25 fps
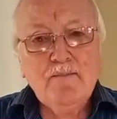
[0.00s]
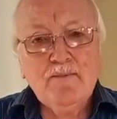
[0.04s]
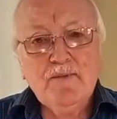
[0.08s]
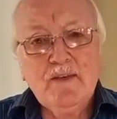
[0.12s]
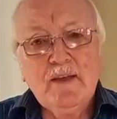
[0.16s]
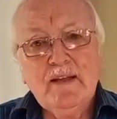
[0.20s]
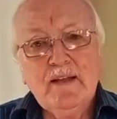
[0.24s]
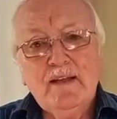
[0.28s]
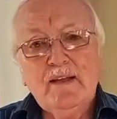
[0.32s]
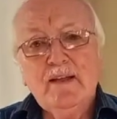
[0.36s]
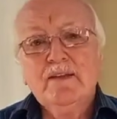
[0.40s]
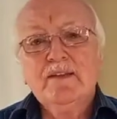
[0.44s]

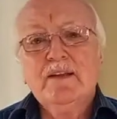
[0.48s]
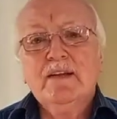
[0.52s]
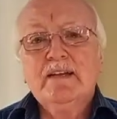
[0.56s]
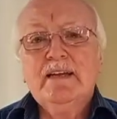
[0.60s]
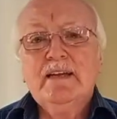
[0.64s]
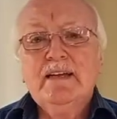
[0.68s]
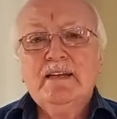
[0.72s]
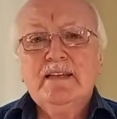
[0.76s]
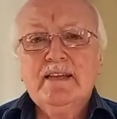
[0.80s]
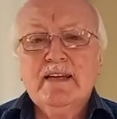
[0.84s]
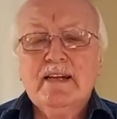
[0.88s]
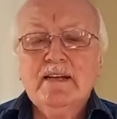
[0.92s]
thing that
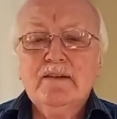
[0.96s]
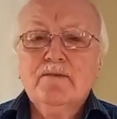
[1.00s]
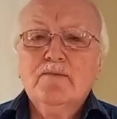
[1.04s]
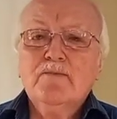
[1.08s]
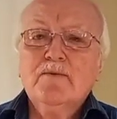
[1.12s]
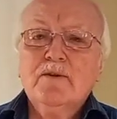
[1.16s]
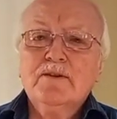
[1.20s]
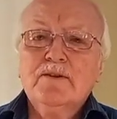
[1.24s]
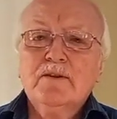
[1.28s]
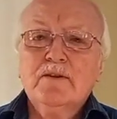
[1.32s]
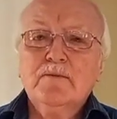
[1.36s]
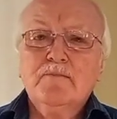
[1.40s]
he did
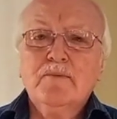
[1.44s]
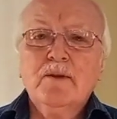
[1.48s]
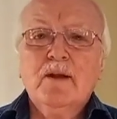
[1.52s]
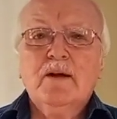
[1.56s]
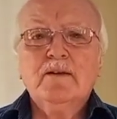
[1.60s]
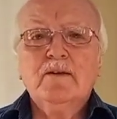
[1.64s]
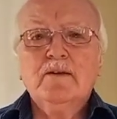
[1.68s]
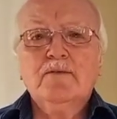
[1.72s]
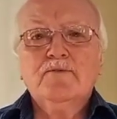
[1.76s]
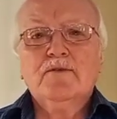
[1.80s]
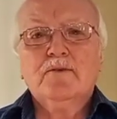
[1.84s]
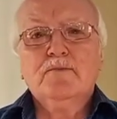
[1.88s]
with the
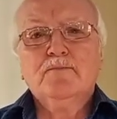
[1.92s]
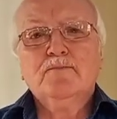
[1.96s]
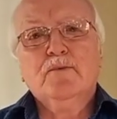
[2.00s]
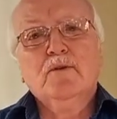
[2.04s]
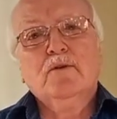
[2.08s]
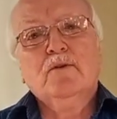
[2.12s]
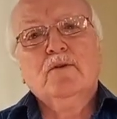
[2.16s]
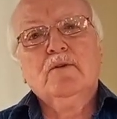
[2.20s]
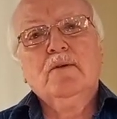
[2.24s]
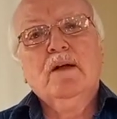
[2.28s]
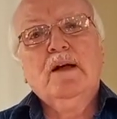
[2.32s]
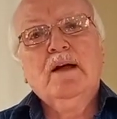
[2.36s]
blood of the
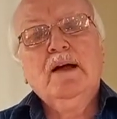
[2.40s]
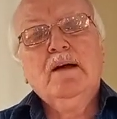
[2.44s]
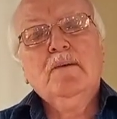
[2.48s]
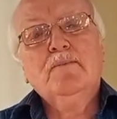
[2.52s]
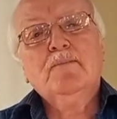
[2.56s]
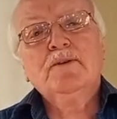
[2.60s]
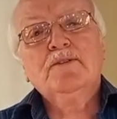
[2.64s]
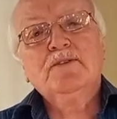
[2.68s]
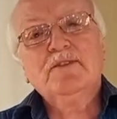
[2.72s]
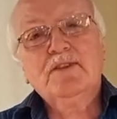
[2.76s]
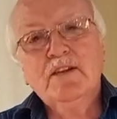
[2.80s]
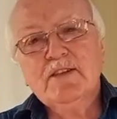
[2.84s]
bull.
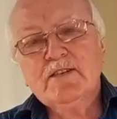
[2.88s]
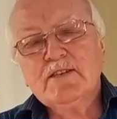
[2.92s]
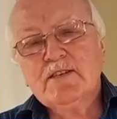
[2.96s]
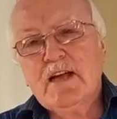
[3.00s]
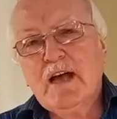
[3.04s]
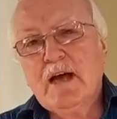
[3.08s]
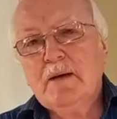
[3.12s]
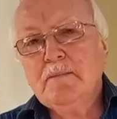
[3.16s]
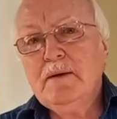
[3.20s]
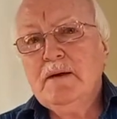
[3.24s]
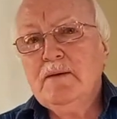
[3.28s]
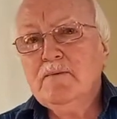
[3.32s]
But this
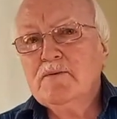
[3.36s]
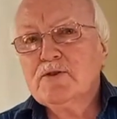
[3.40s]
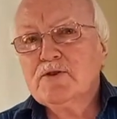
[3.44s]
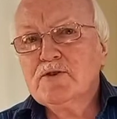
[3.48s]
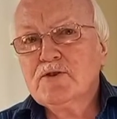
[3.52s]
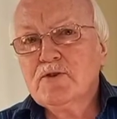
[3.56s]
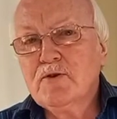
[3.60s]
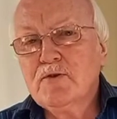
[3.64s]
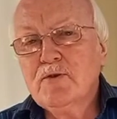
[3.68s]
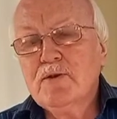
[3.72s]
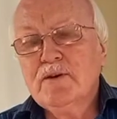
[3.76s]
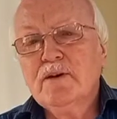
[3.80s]
time he was
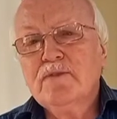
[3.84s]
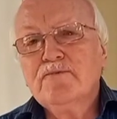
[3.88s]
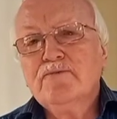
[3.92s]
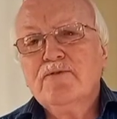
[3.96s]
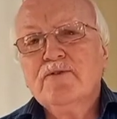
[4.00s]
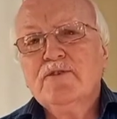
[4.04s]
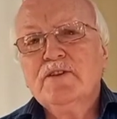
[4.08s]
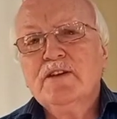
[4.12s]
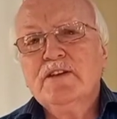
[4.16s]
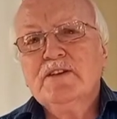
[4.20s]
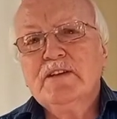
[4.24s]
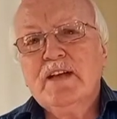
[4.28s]
doing it for
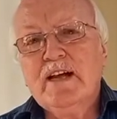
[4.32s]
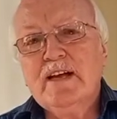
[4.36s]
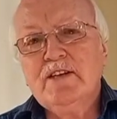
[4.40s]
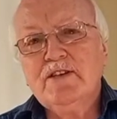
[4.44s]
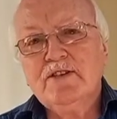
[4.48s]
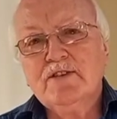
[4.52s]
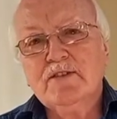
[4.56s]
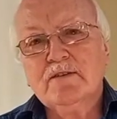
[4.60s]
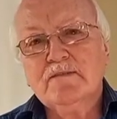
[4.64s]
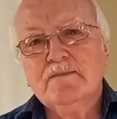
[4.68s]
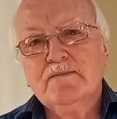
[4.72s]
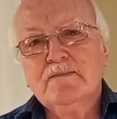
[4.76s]
the
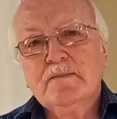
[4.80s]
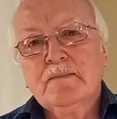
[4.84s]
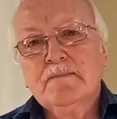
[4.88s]
nation.